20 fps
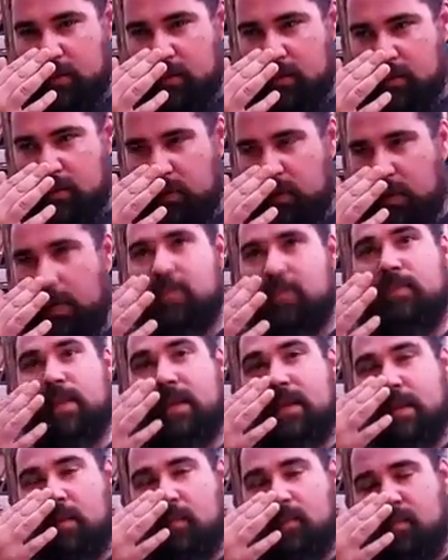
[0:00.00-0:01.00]
No, it's
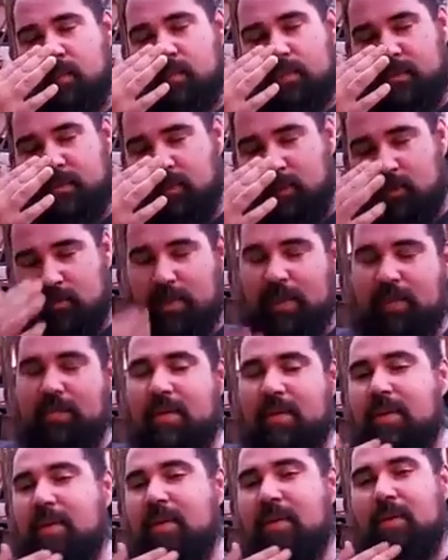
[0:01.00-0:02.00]
medium. Excuse me.
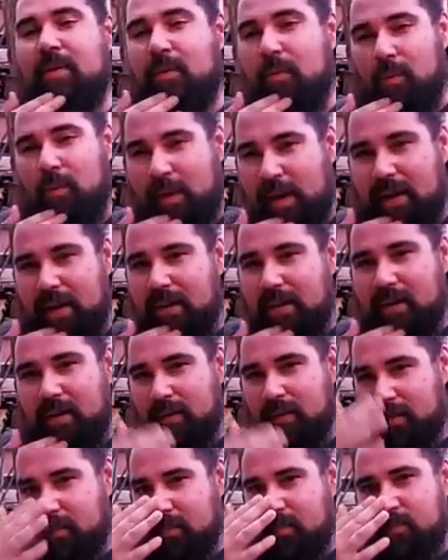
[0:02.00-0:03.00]
rare,
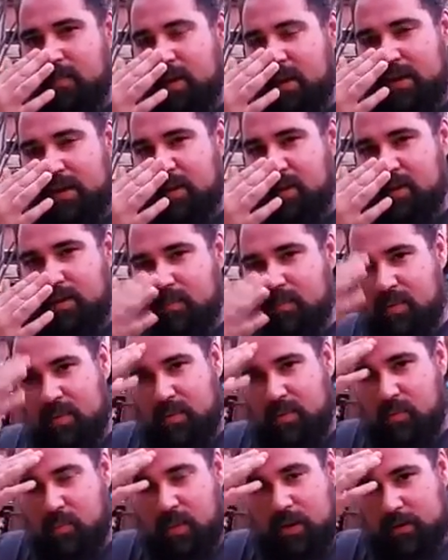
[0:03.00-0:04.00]
medium,
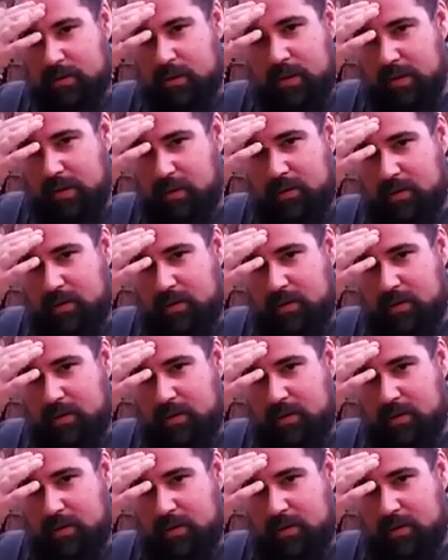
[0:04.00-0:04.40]
well done.